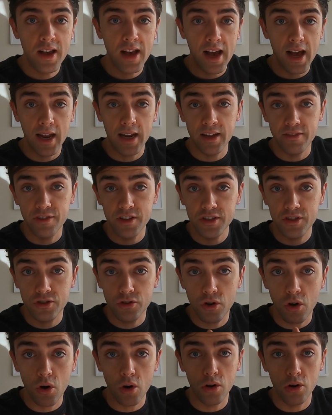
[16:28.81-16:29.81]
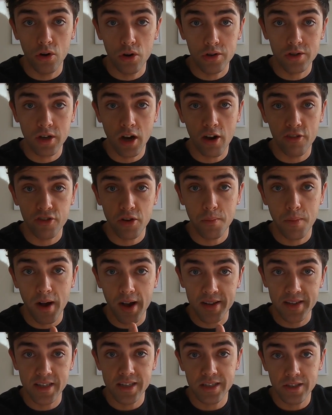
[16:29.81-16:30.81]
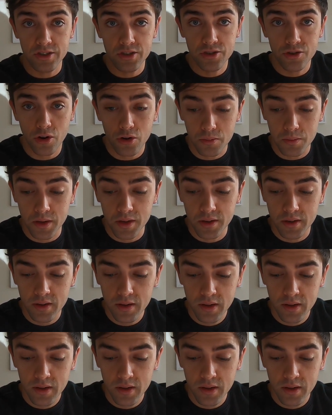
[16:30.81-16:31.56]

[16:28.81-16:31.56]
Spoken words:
and if it's not looked after by a decent stockman.